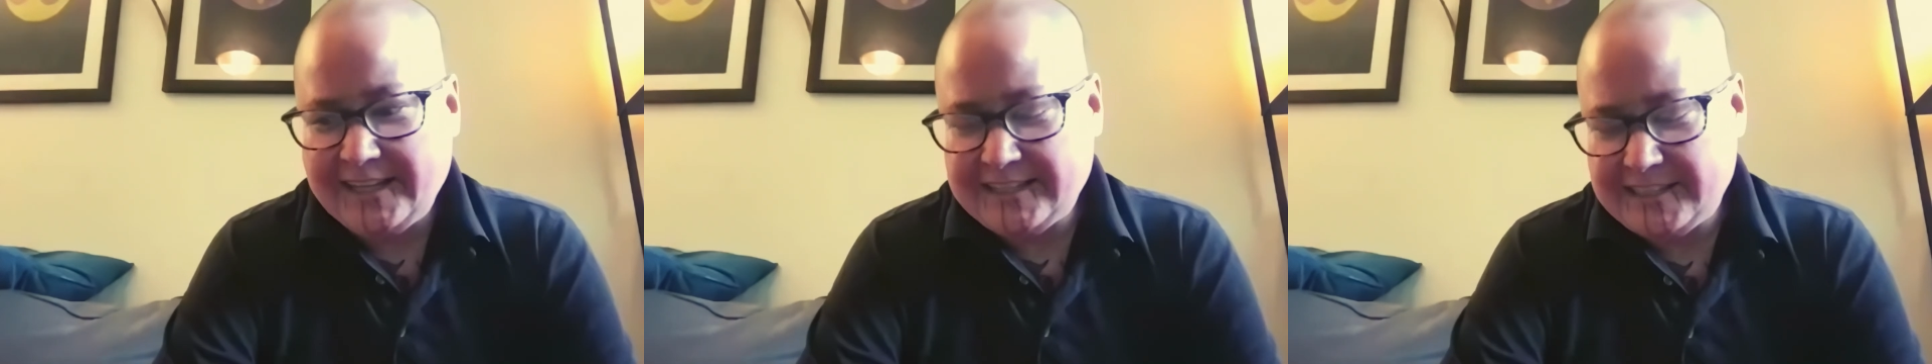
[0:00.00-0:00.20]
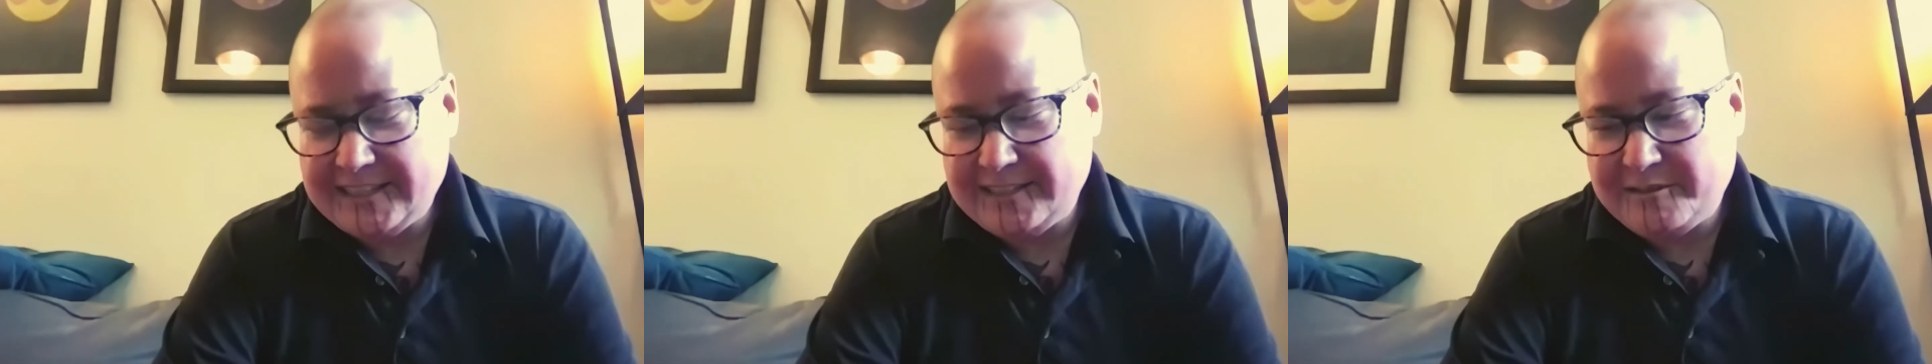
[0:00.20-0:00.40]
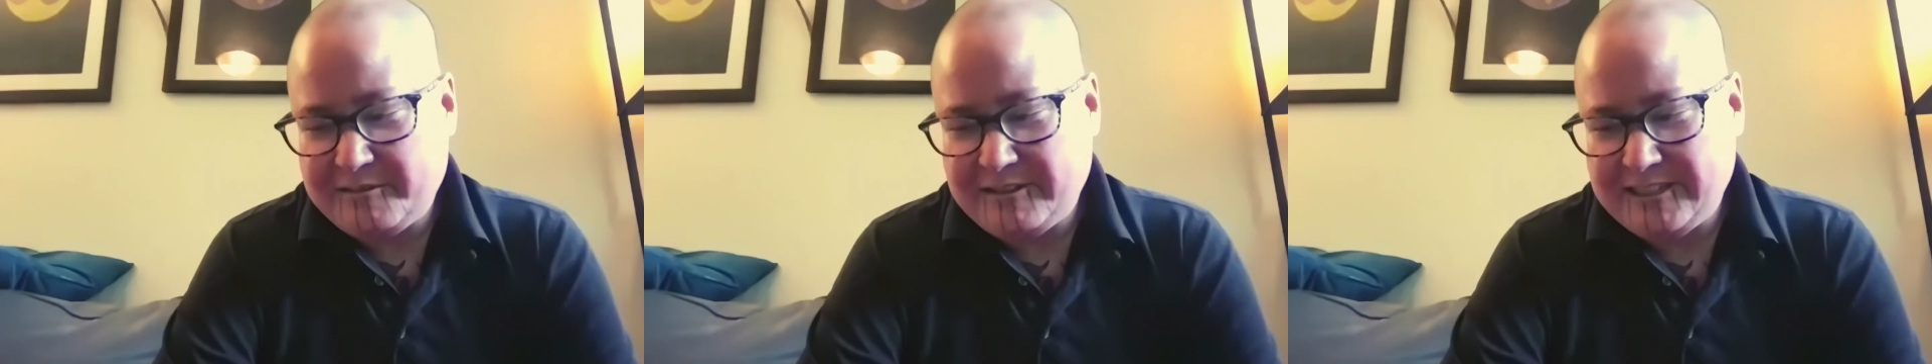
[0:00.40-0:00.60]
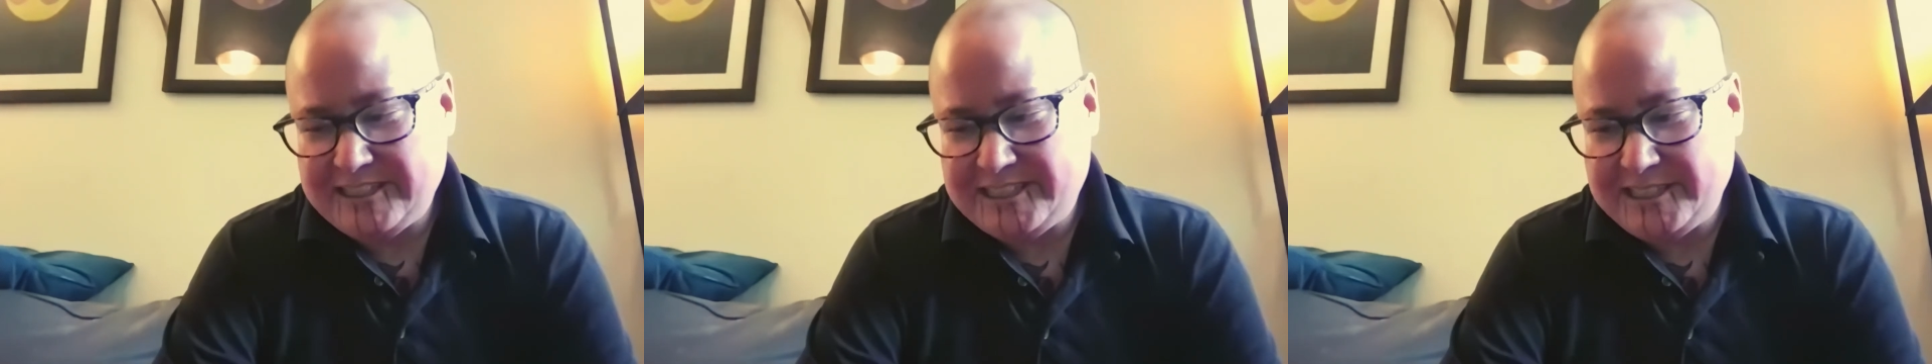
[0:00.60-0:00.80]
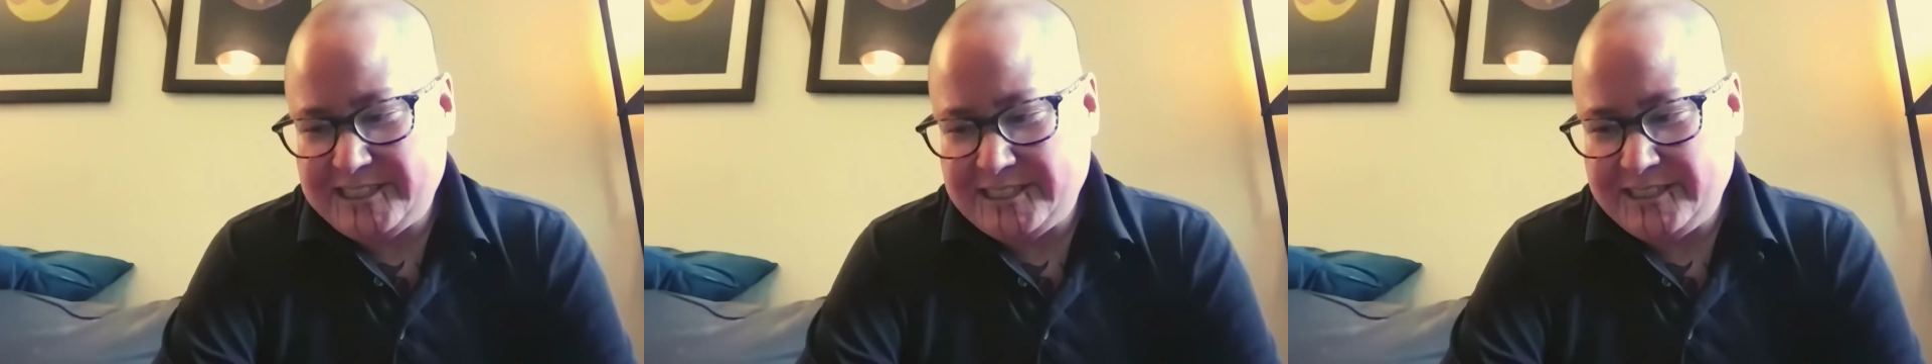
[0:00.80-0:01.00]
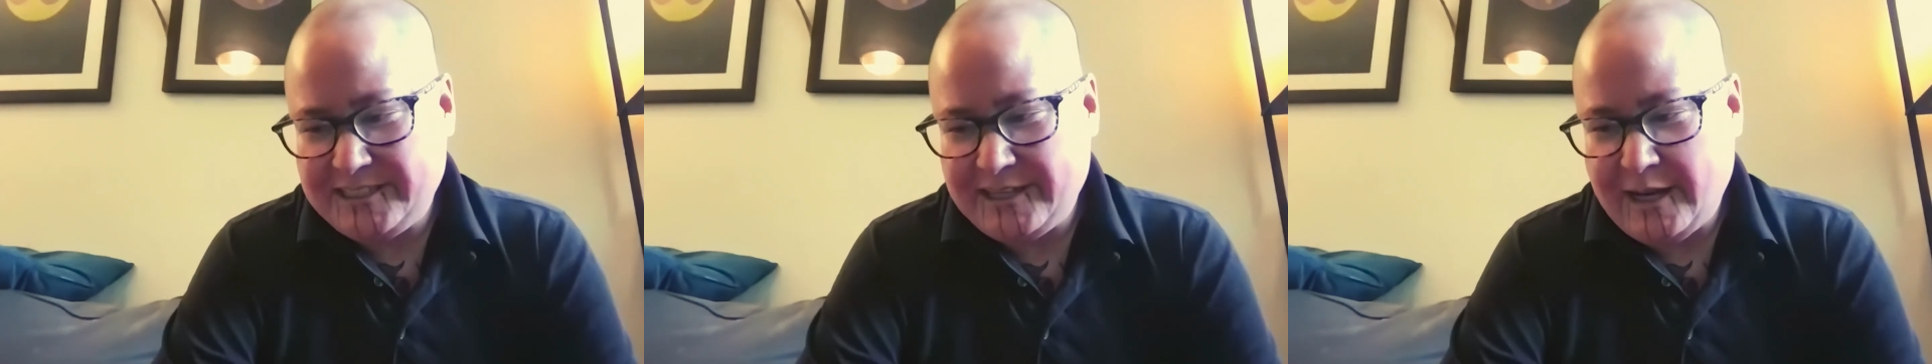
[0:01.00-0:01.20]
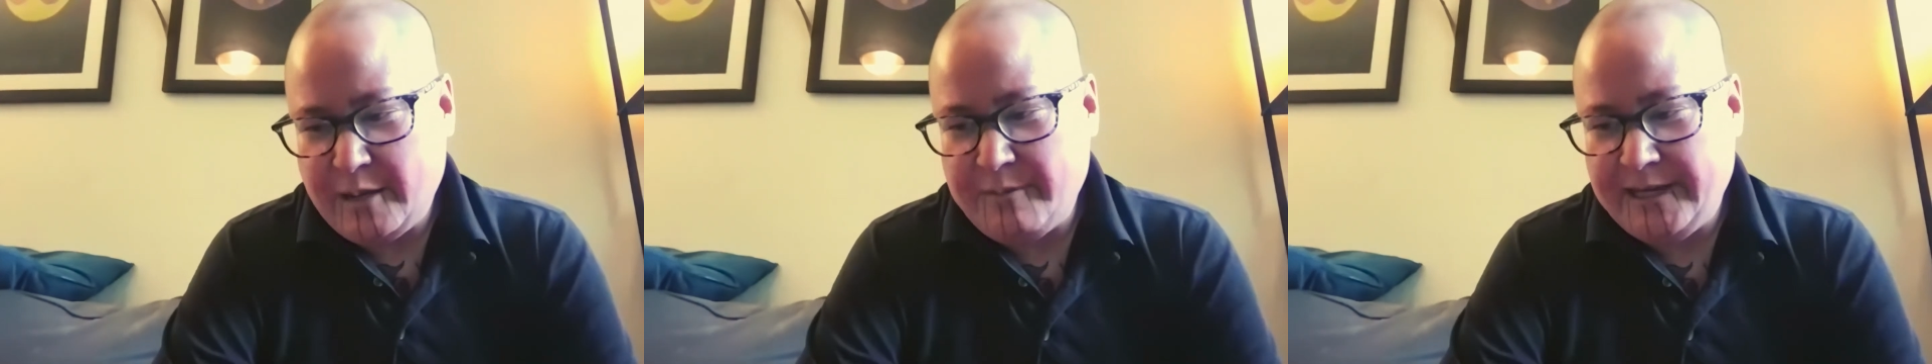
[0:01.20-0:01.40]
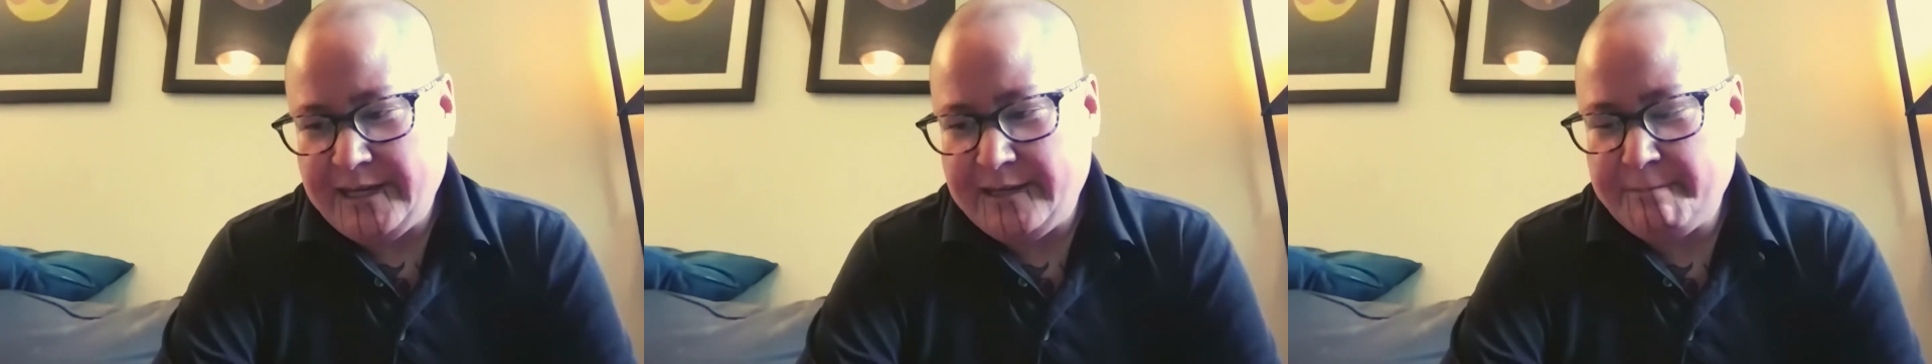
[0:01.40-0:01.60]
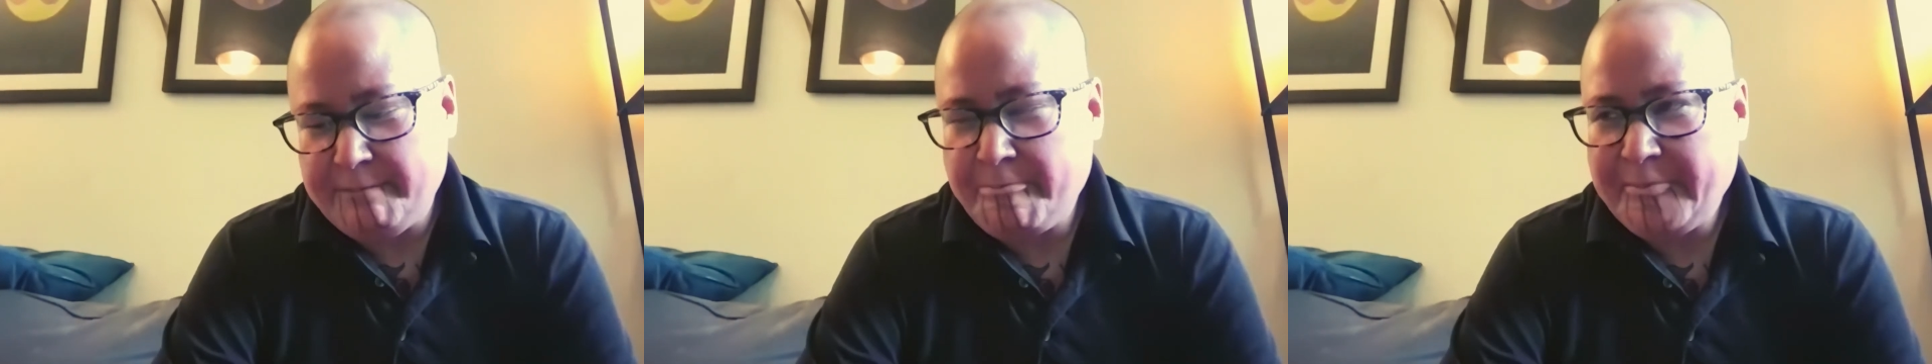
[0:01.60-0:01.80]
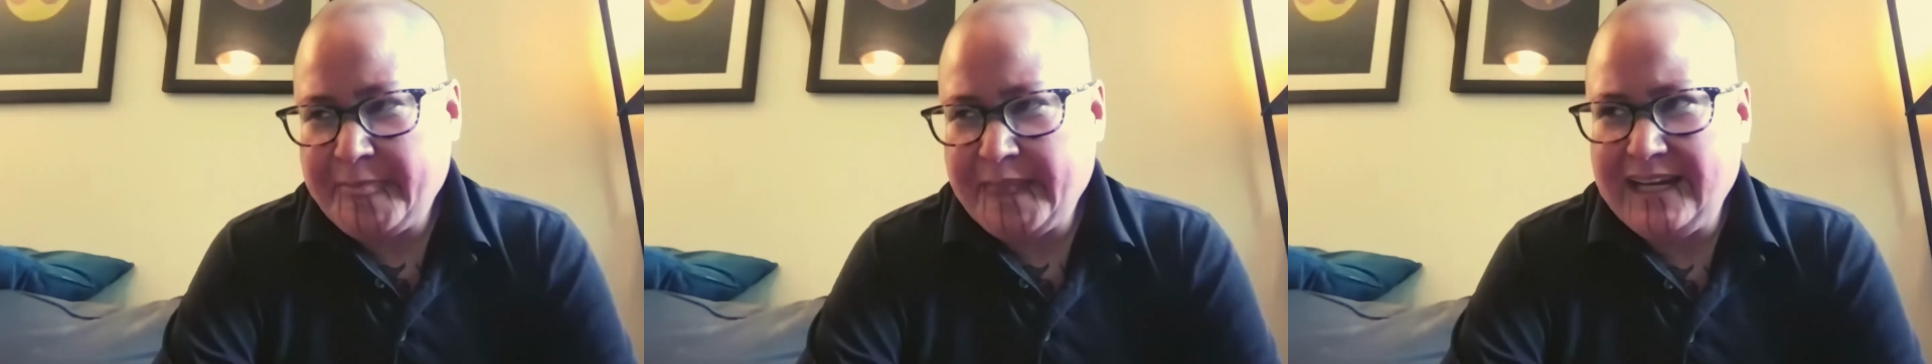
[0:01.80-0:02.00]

that's a good question. I mean,